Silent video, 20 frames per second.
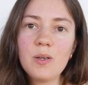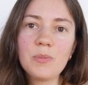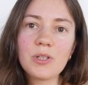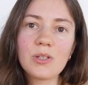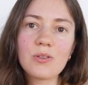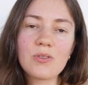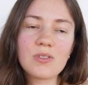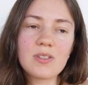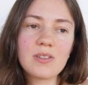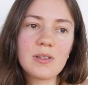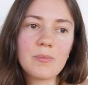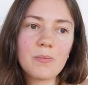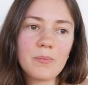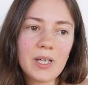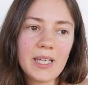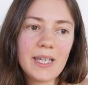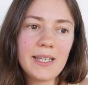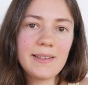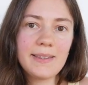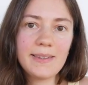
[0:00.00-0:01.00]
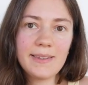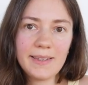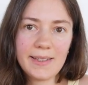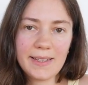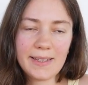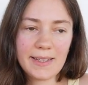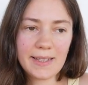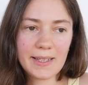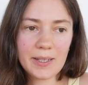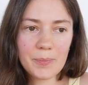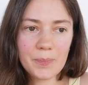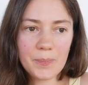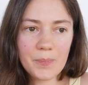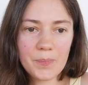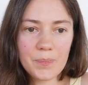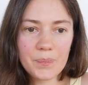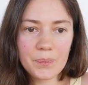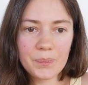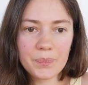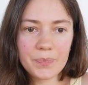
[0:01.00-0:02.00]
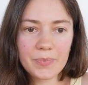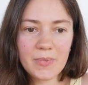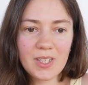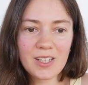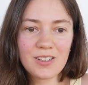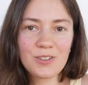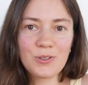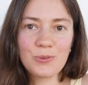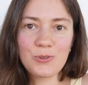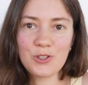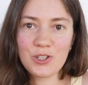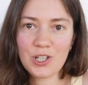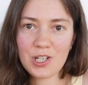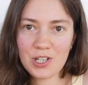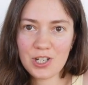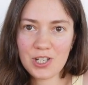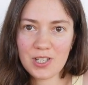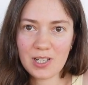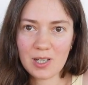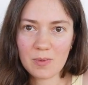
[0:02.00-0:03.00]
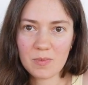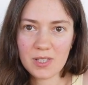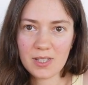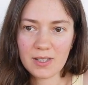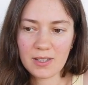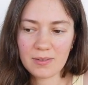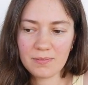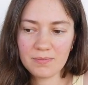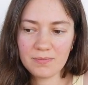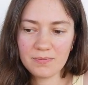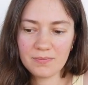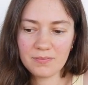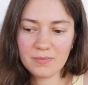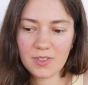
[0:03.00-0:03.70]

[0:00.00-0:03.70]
Because the main thing to change something